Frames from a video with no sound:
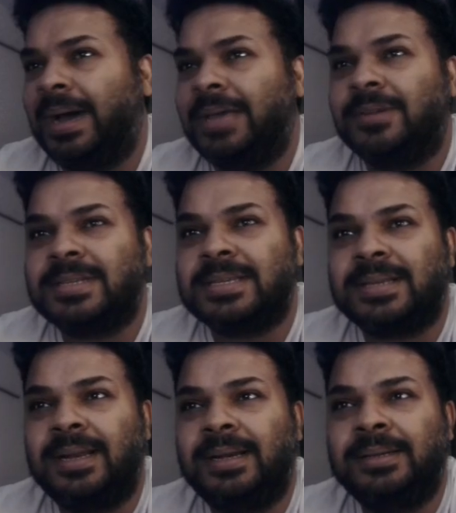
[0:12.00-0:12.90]
versus
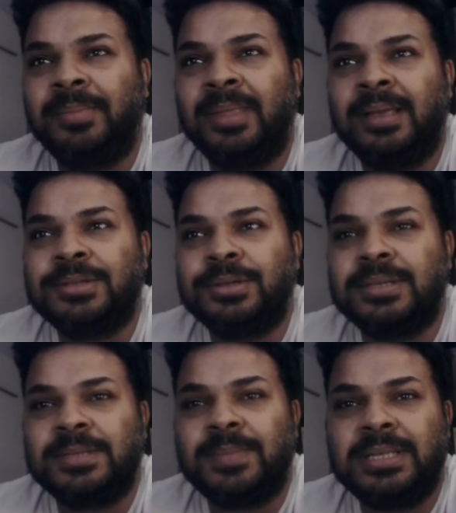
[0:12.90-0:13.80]
rent. So
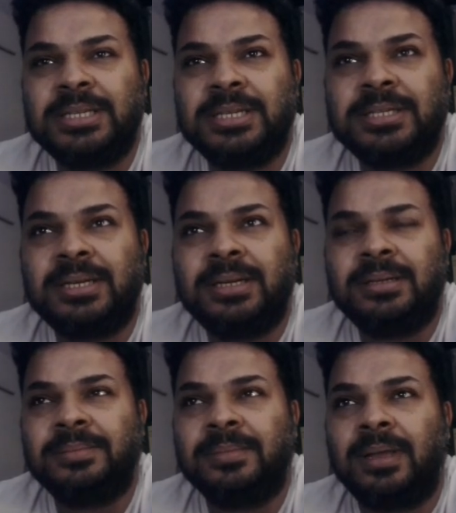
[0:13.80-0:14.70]
this is my cheat sheet.
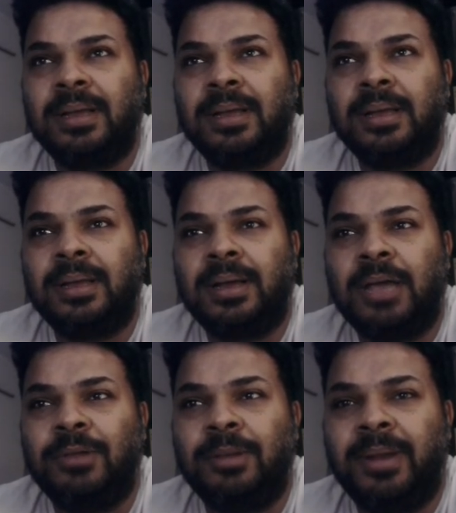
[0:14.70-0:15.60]
I
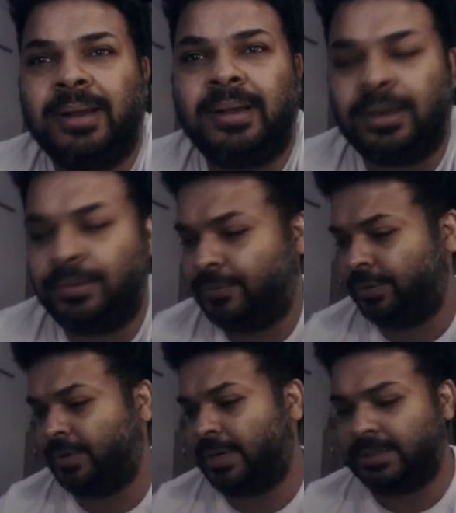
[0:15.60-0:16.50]
will break it down for
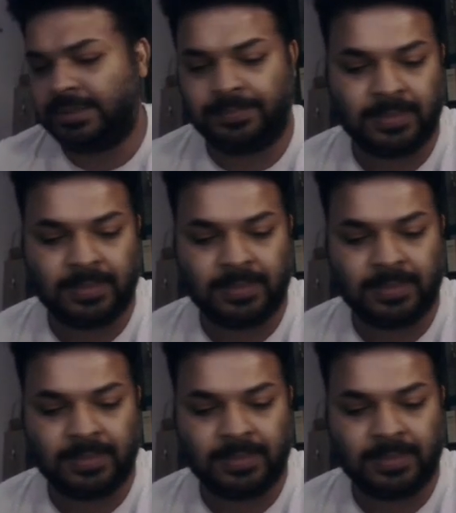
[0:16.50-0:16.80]
you guys.